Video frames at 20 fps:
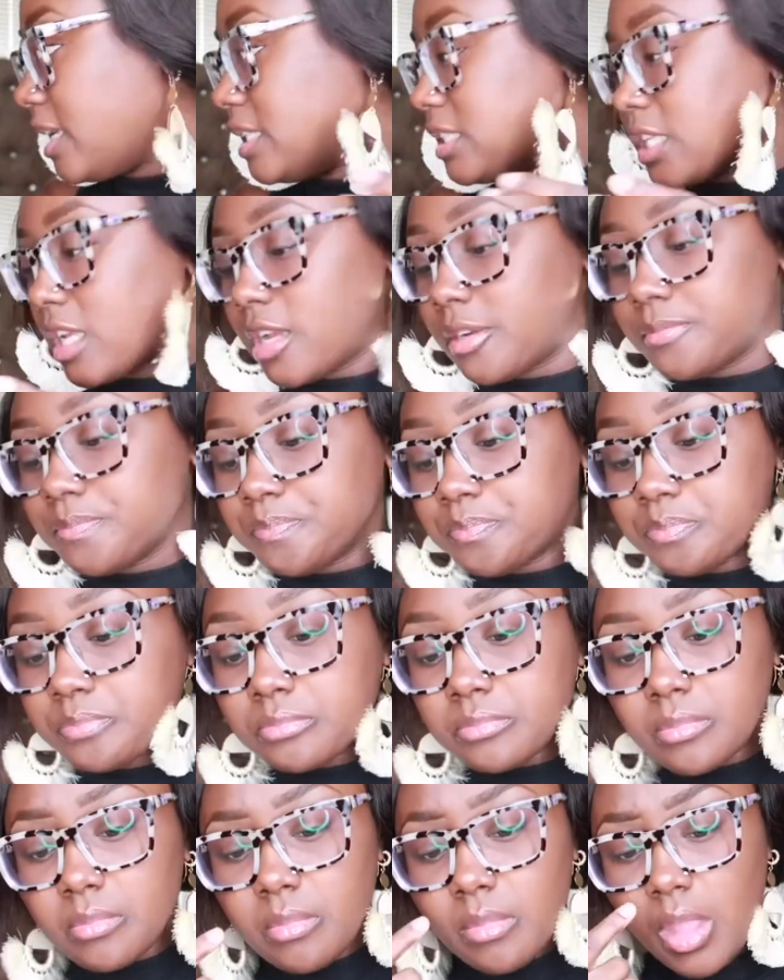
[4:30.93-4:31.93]
needs to go.
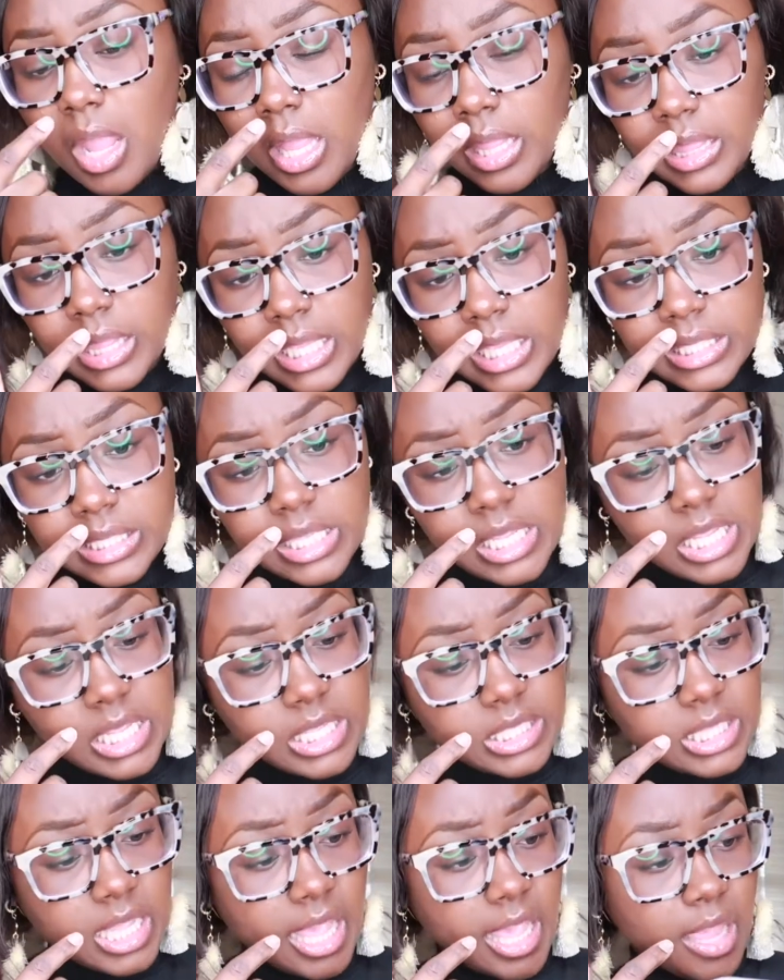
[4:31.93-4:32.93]
This
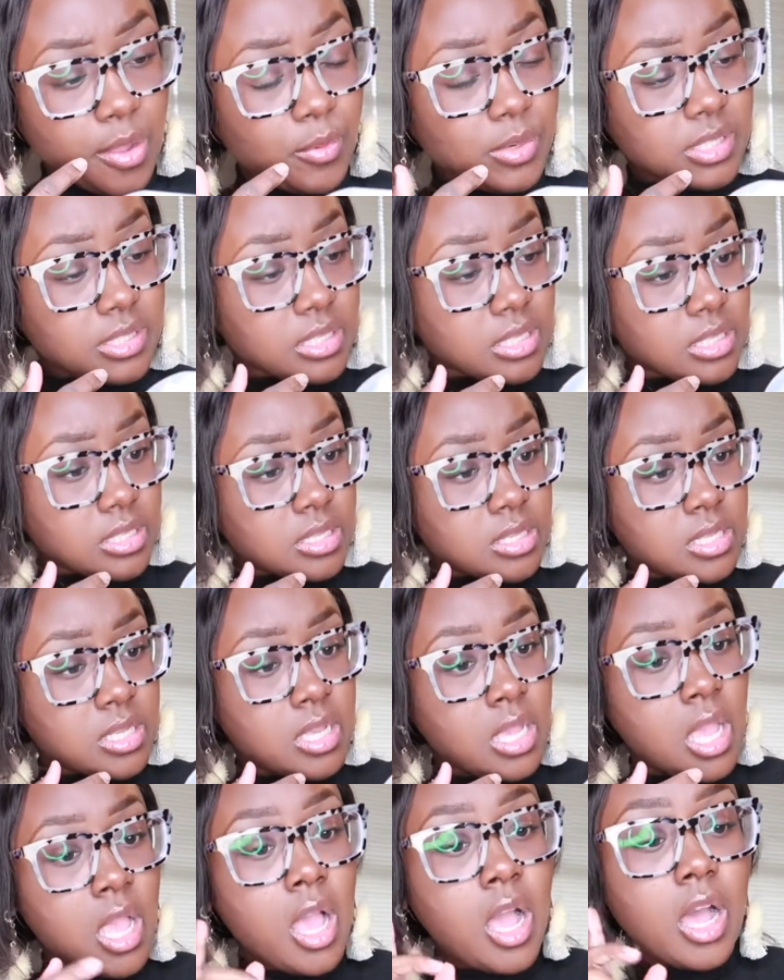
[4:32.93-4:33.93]
is a, what is this?
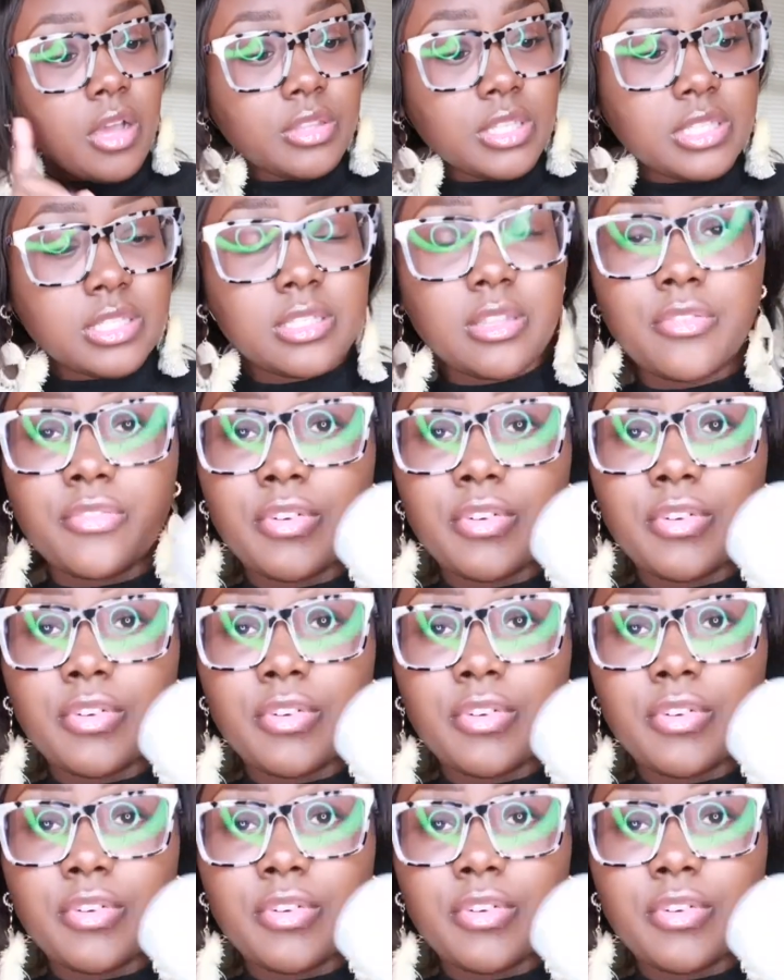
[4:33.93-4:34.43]
oh this is the